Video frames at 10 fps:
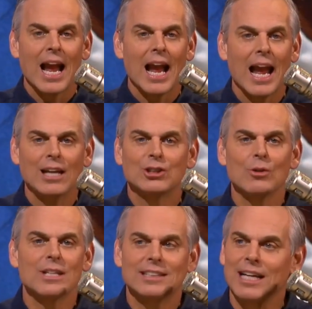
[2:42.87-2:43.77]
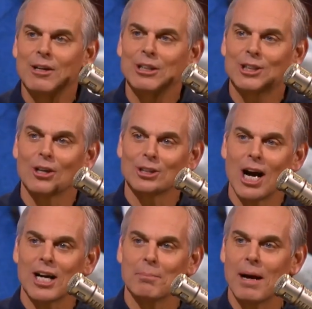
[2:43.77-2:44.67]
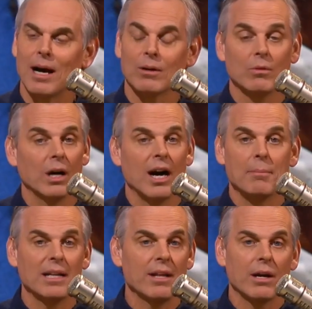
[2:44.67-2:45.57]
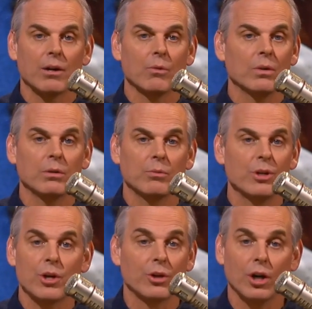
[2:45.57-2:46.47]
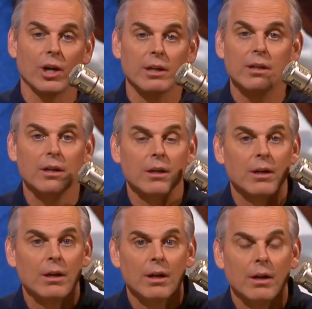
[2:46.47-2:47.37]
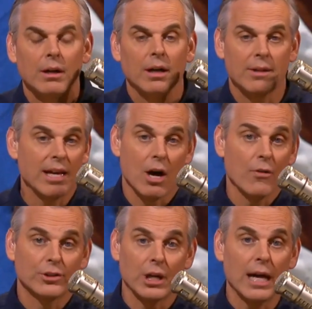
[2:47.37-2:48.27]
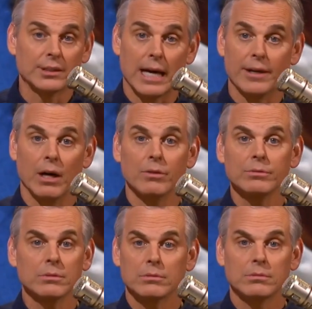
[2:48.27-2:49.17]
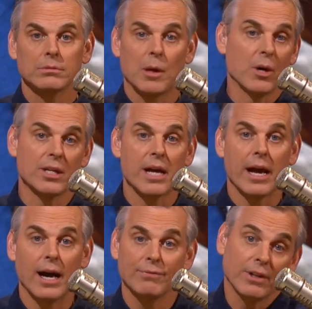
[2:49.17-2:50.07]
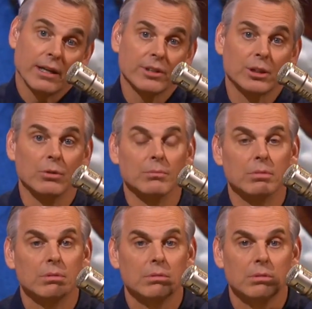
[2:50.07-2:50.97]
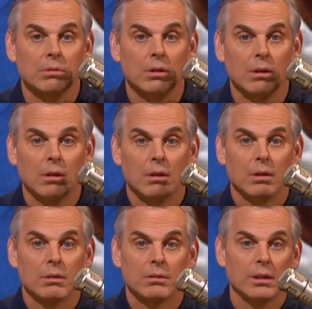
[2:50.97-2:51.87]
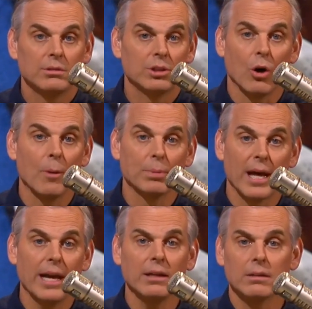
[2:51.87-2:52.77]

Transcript: And during the dinner, he starts talking about, well, I mean, when you're good, they call the shots. I don't. They want a day off. I give it to them. They show up late.